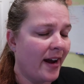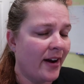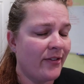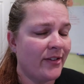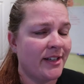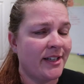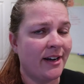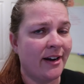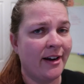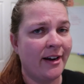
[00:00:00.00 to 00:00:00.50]

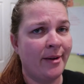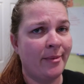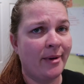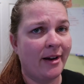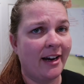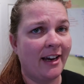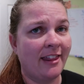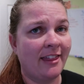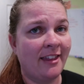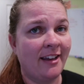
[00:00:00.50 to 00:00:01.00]
Every time
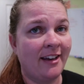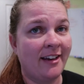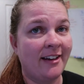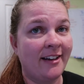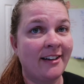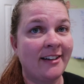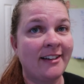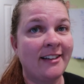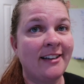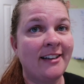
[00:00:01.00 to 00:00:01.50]
I
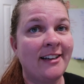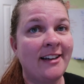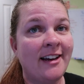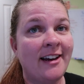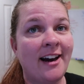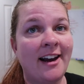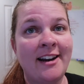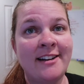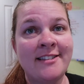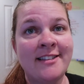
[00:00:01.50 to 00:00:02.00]
think,
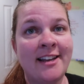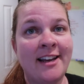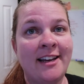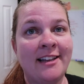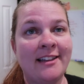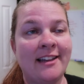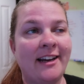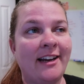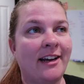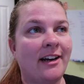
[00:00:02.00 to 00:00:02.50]
and I
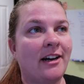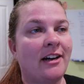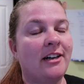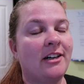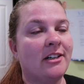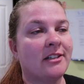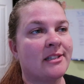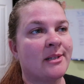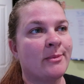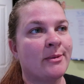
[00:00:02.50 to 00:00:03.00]
say like,
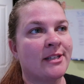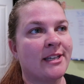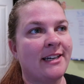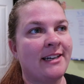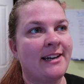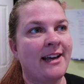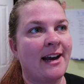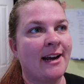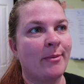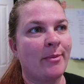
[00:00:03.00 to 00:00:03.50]
oh, someone's
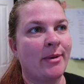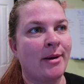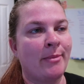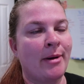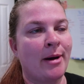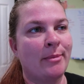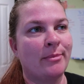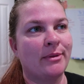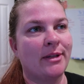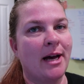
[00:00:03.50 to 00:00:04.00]
gonna nag at me
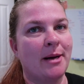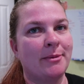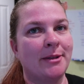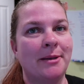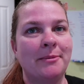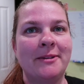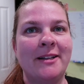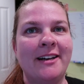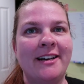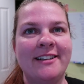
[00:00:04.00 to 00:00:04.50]
about blah
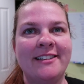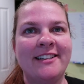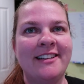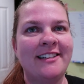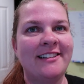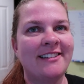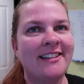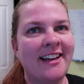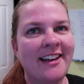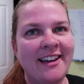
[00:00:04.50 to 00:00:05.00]
blah blah,
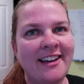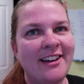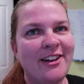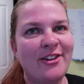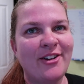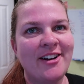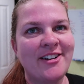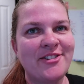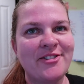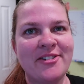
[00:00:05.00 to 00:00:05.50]
like
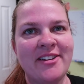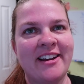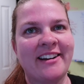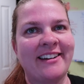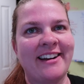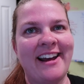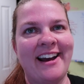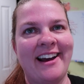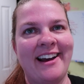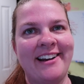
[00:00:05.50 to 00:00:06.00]
you guys are
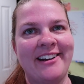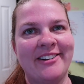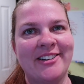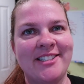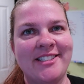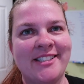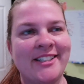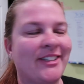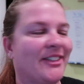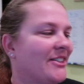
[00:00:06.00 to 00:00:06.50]
like, nah, I do
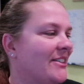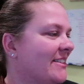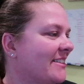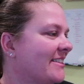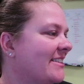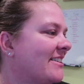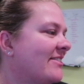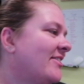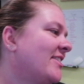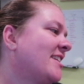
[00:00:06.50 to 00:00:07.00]
it too,
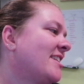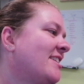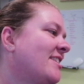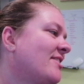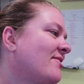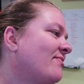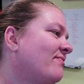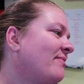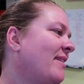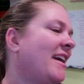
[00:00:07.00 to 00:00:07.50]

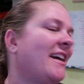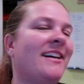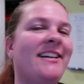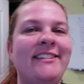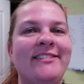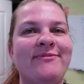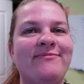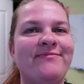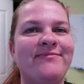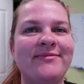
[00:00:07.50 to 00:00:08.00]
which,
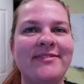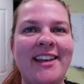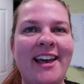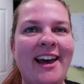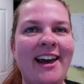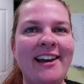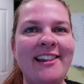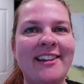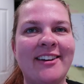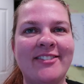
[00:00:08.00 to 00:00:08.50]
man,
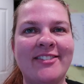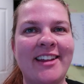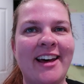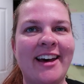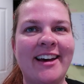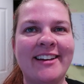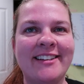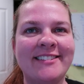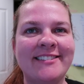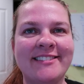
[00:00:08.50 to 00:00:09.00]
I love
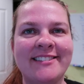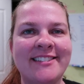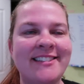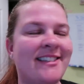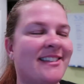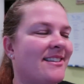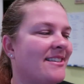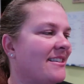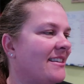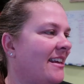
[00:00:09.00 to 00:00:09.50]
that.
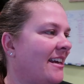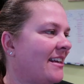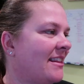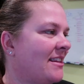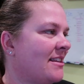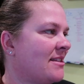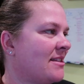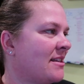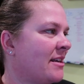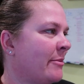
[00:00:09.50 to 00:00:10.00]
It's
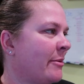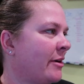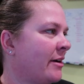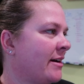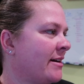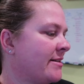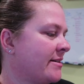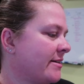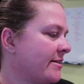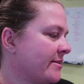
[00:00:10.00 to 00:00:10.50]
like, this
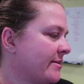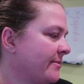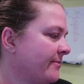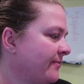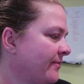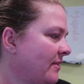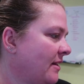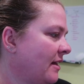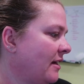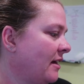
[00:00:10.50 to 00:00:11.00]
community is
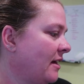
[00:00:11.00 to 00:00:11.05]
awesome.